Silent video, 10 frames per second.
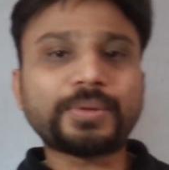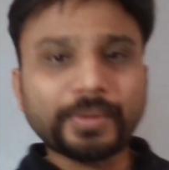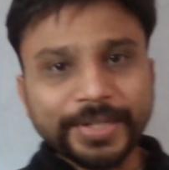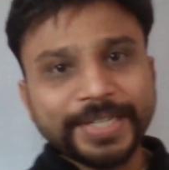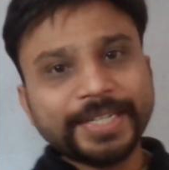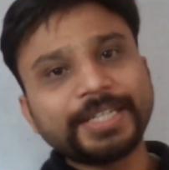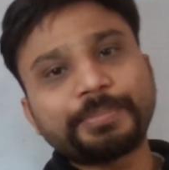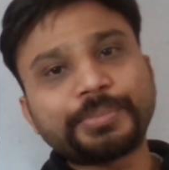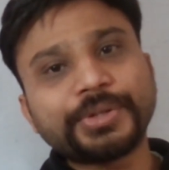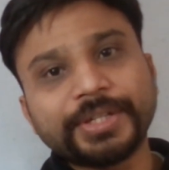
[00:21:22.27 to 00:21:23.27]
already
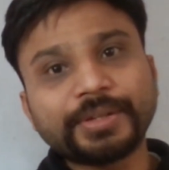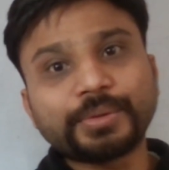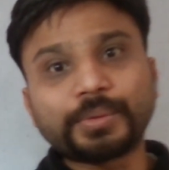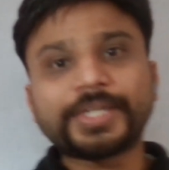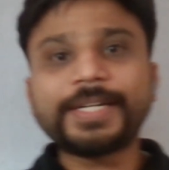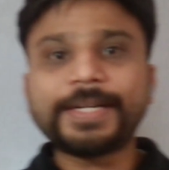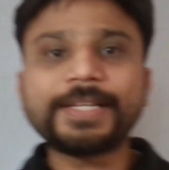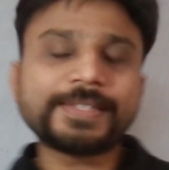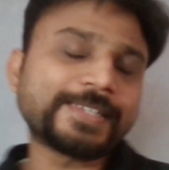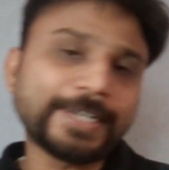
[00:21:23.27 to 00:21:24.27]
put in a
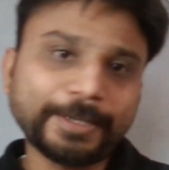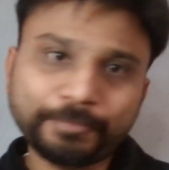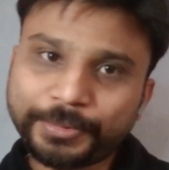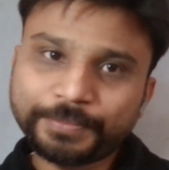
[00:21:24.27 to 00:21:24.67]
rotating setup.